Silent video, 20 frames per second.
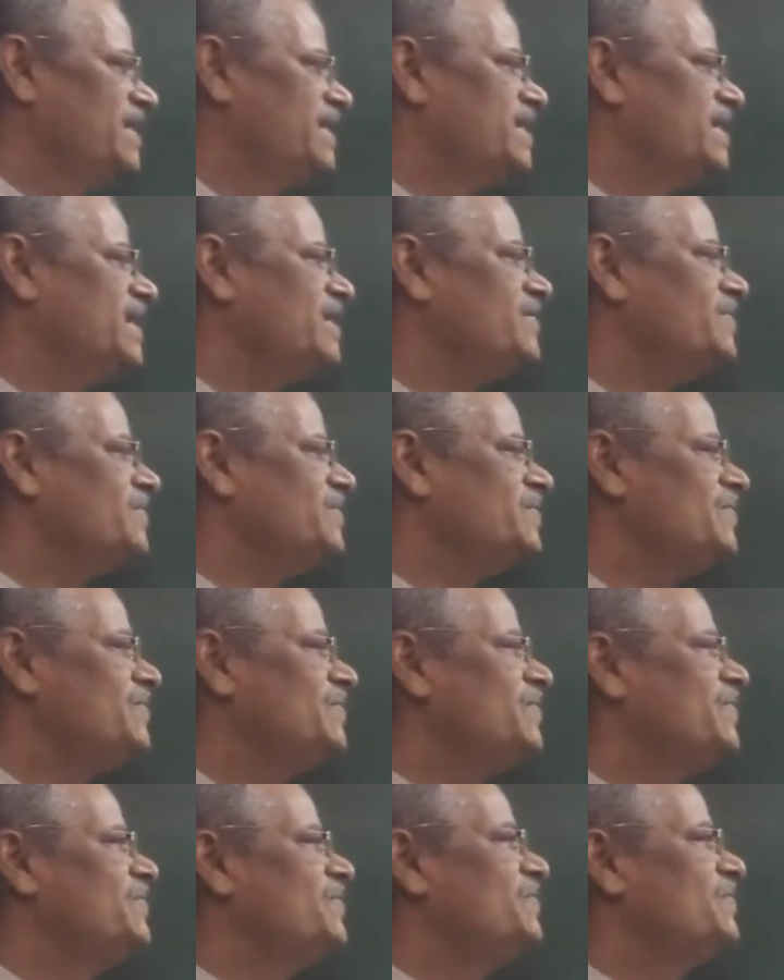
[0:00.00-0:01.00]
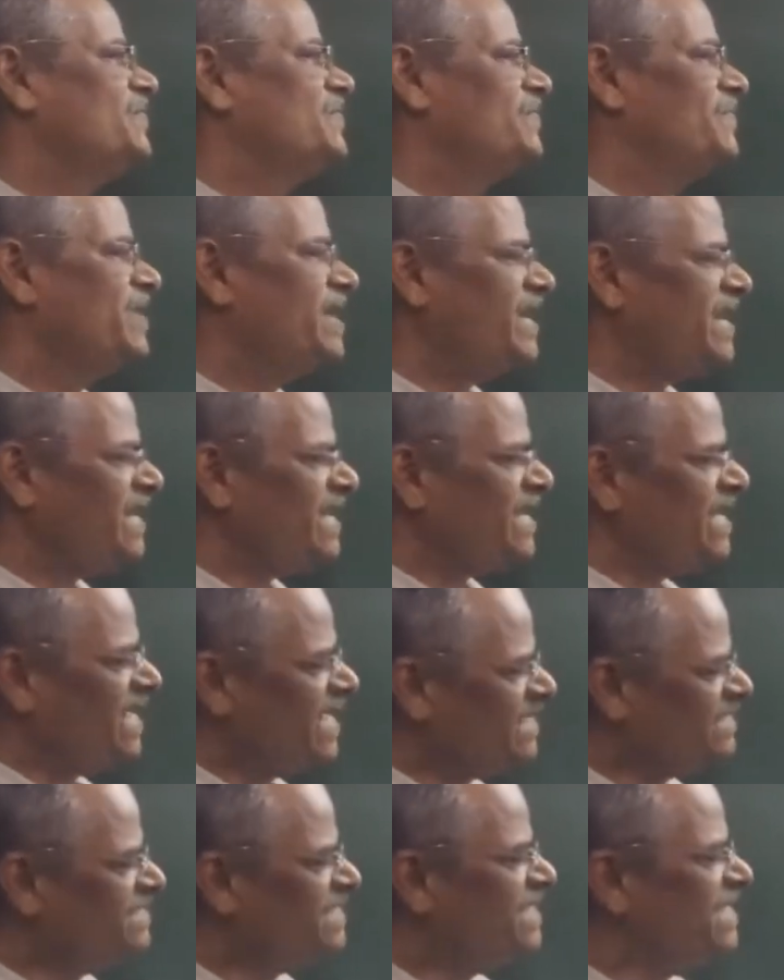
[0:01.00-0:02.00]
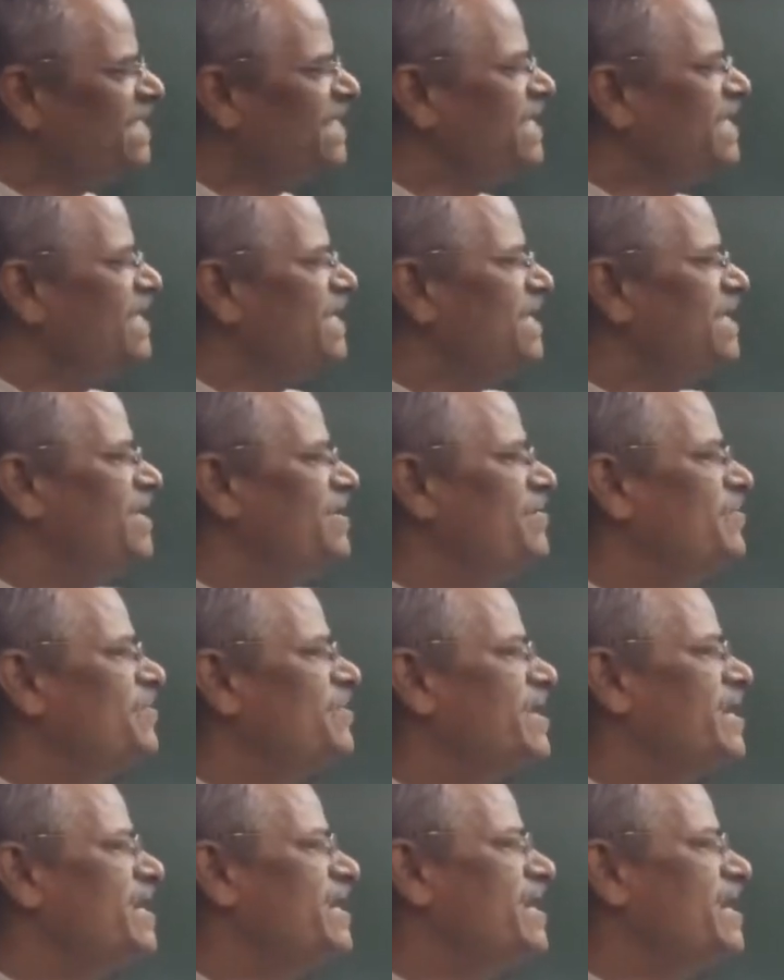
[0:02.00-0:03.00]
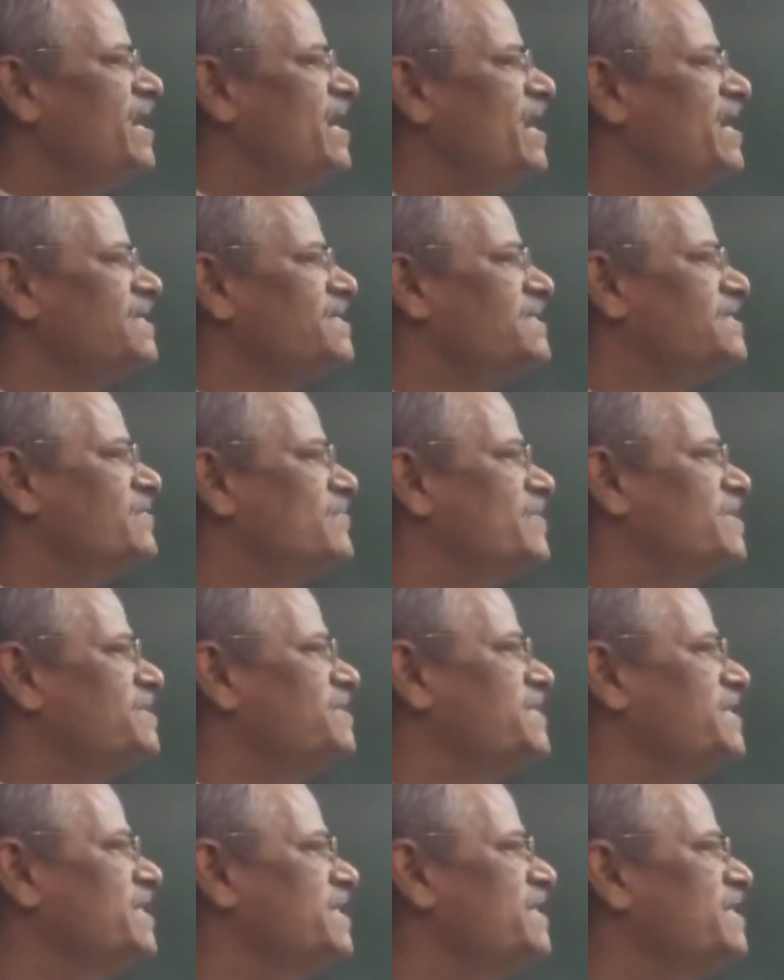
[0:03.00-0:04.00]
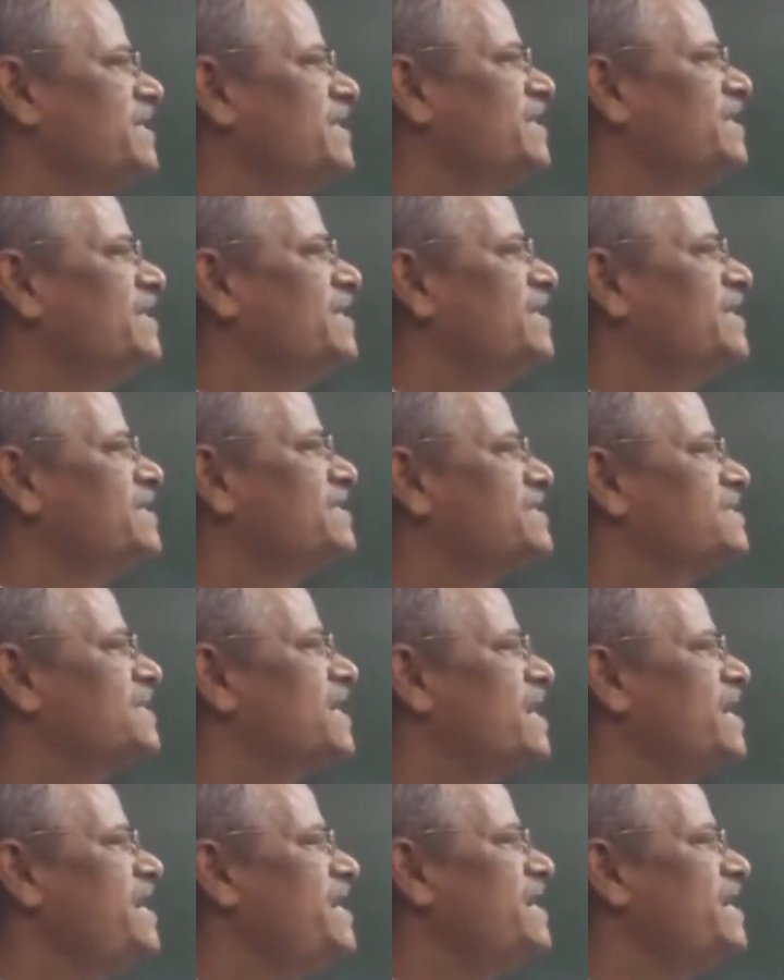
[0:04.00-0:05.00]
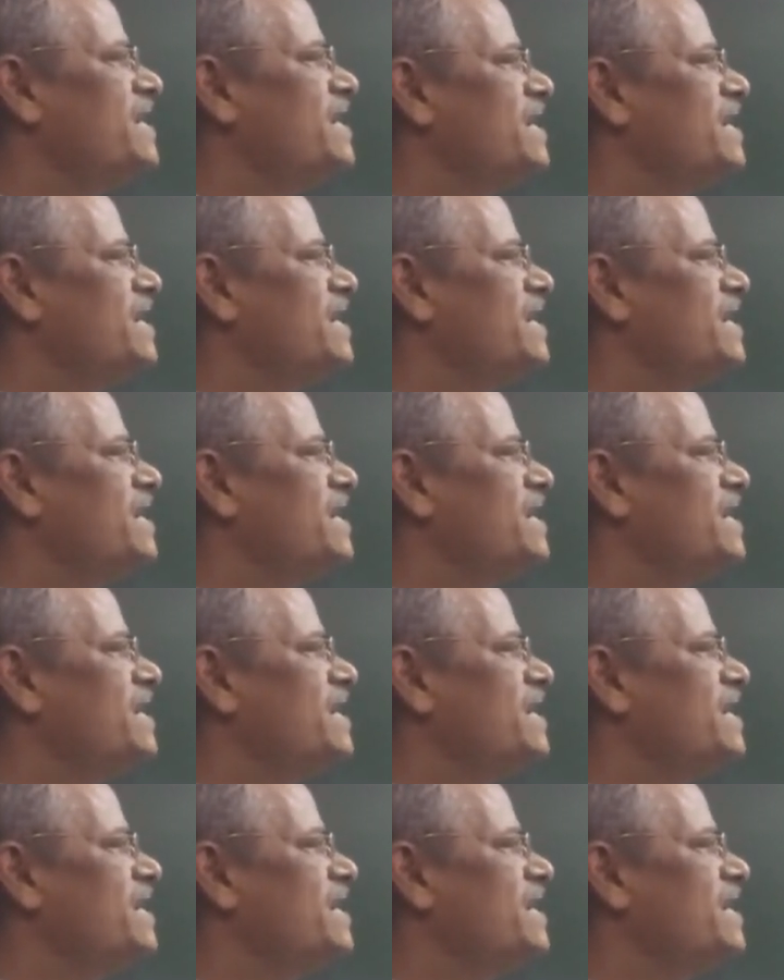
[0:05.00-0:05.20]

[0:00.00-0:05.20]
Now very easily you can ask question side